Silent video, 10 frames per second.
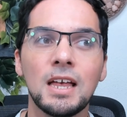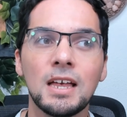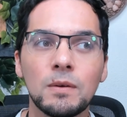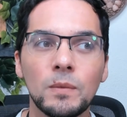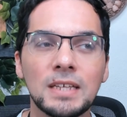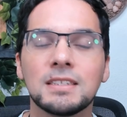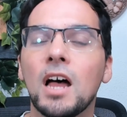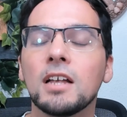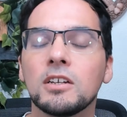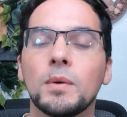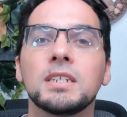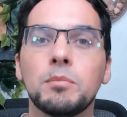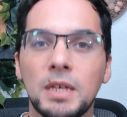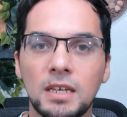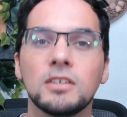it's not going to
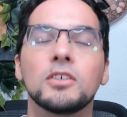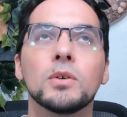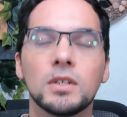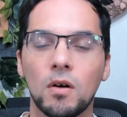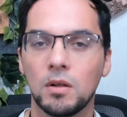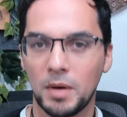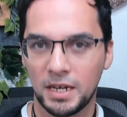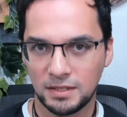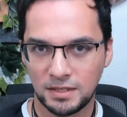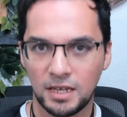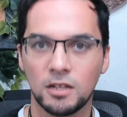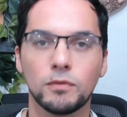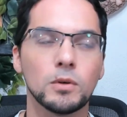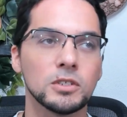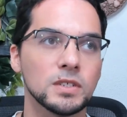be good all by itself or
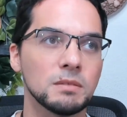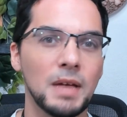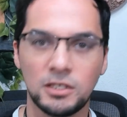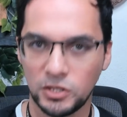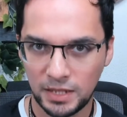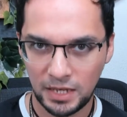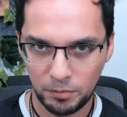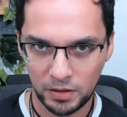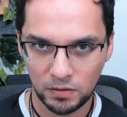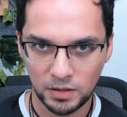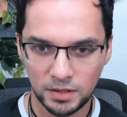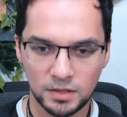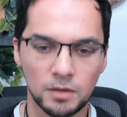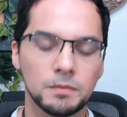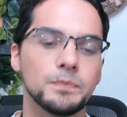just magically get better all on its own.
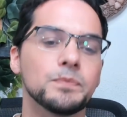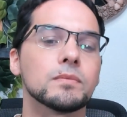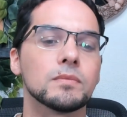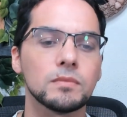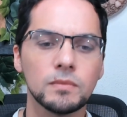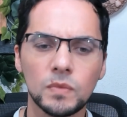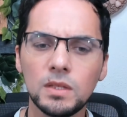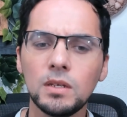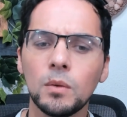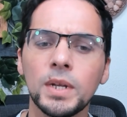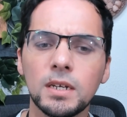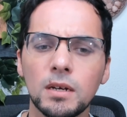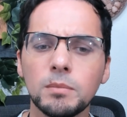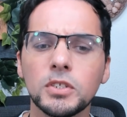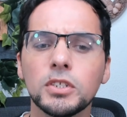When it comes
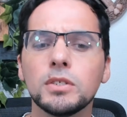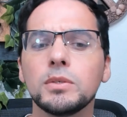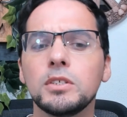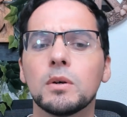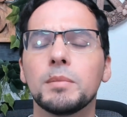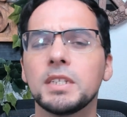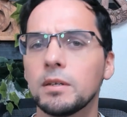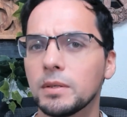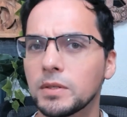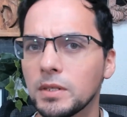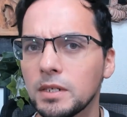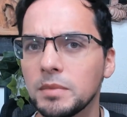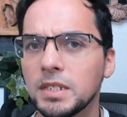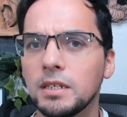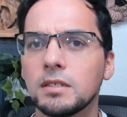to your material
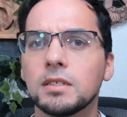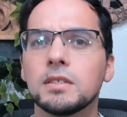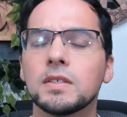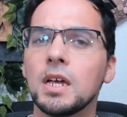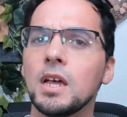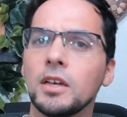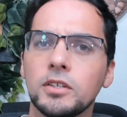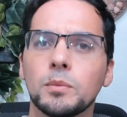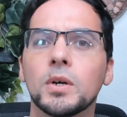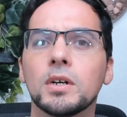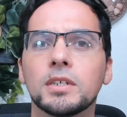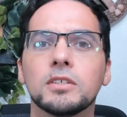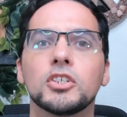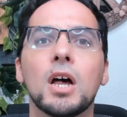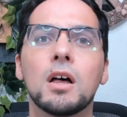circumstances, your work, your
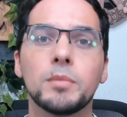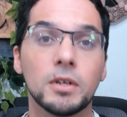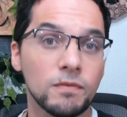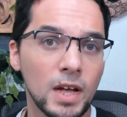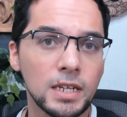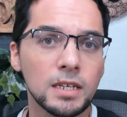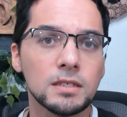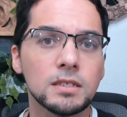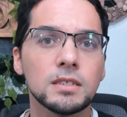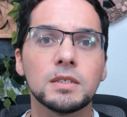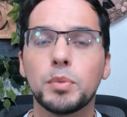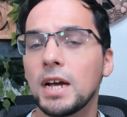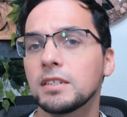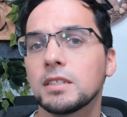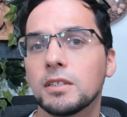job, your finances,
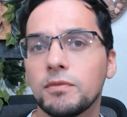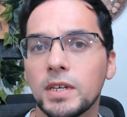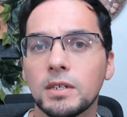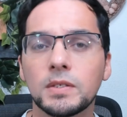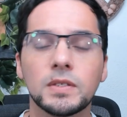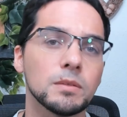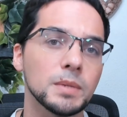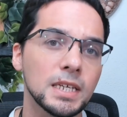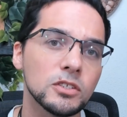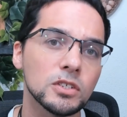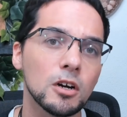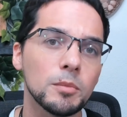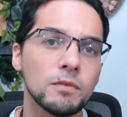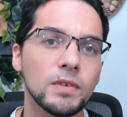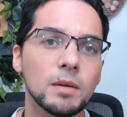practical affairs, as it relates to your home and
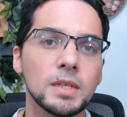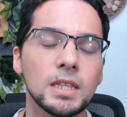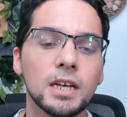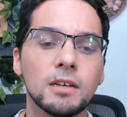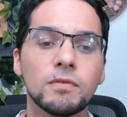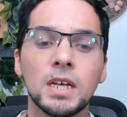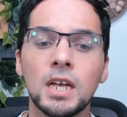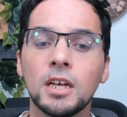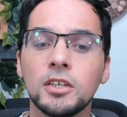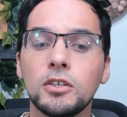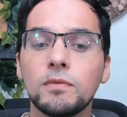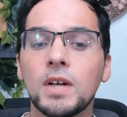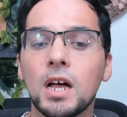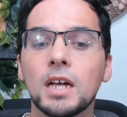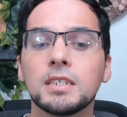family life, you've
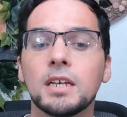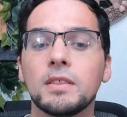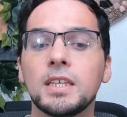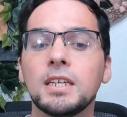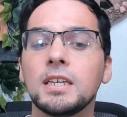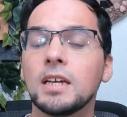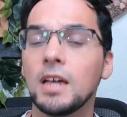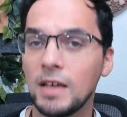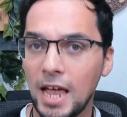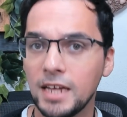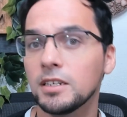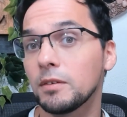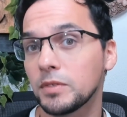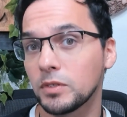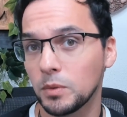got the Eight of
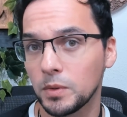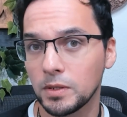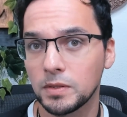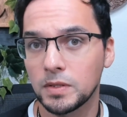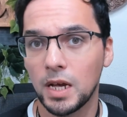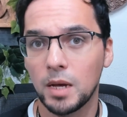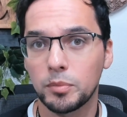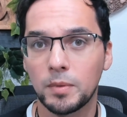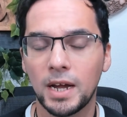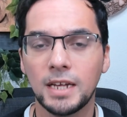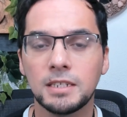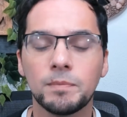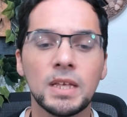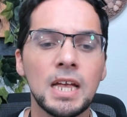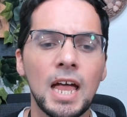Swords upright.
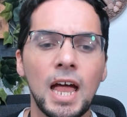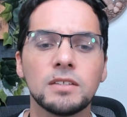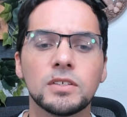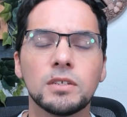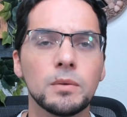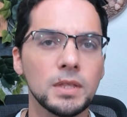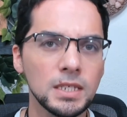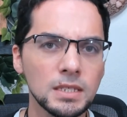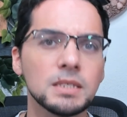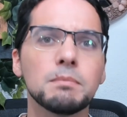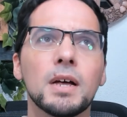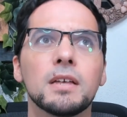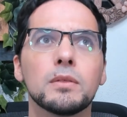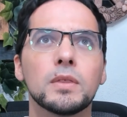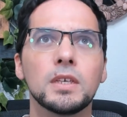And so this
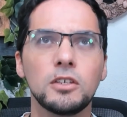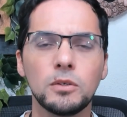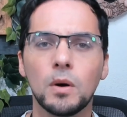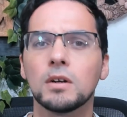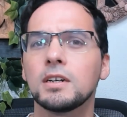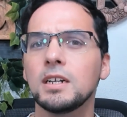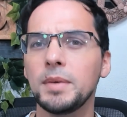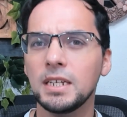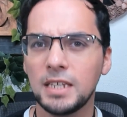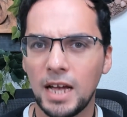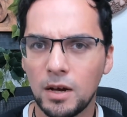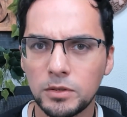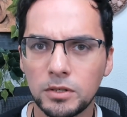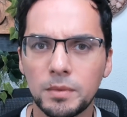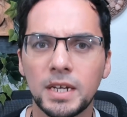month, you are going to be
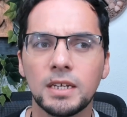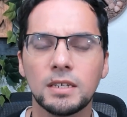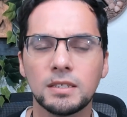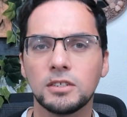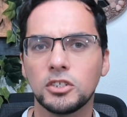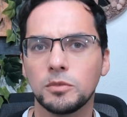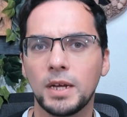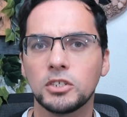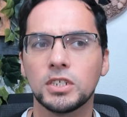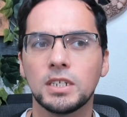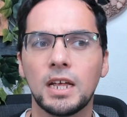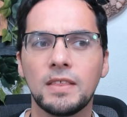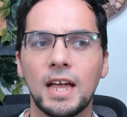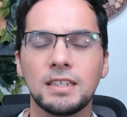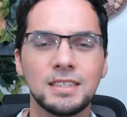encountering a situation
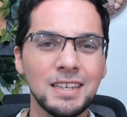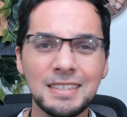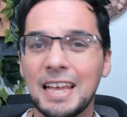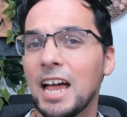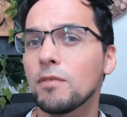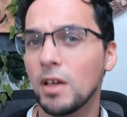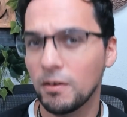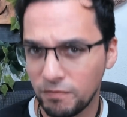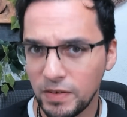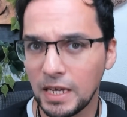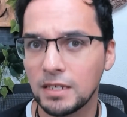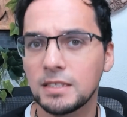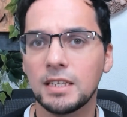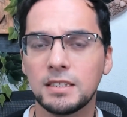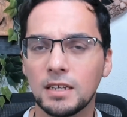that does have a fix, that
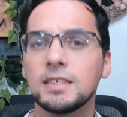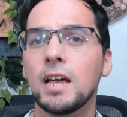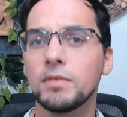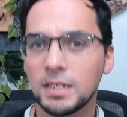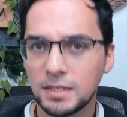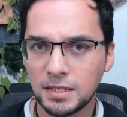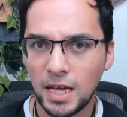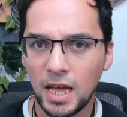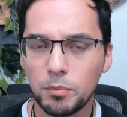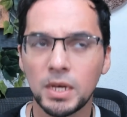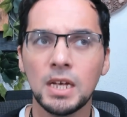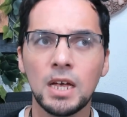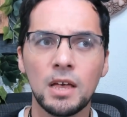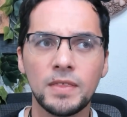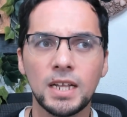does have an escape,
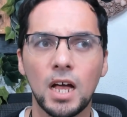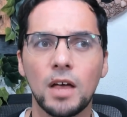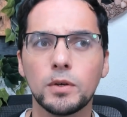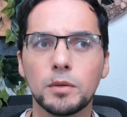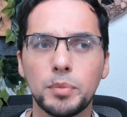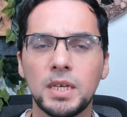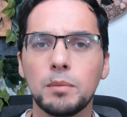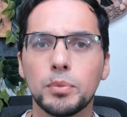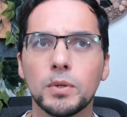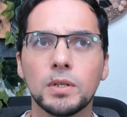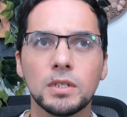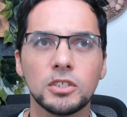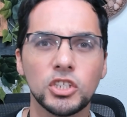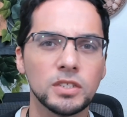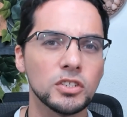that other people
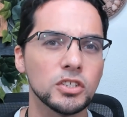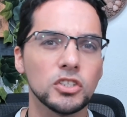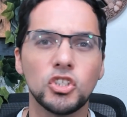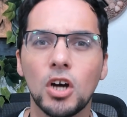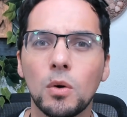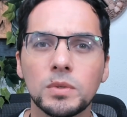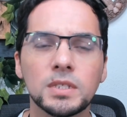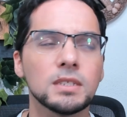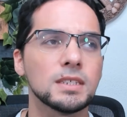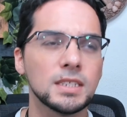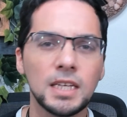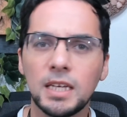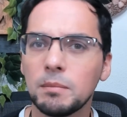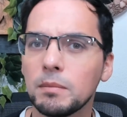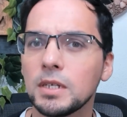just don't
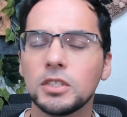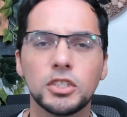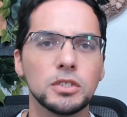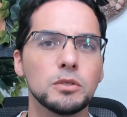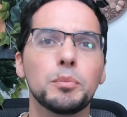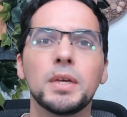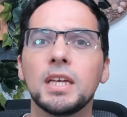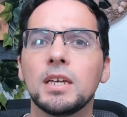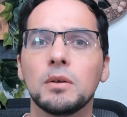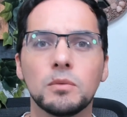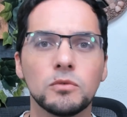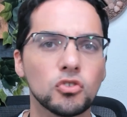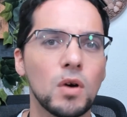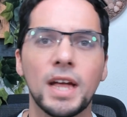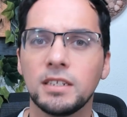seem to be
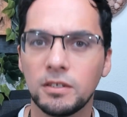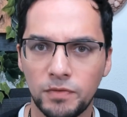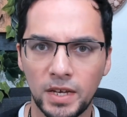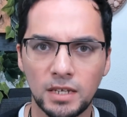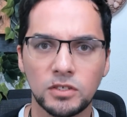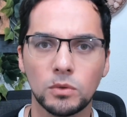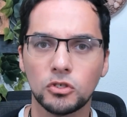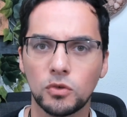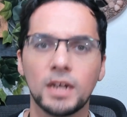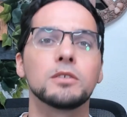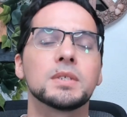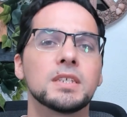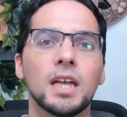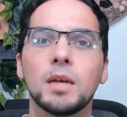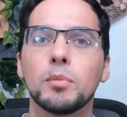trying to fix or trying to escape or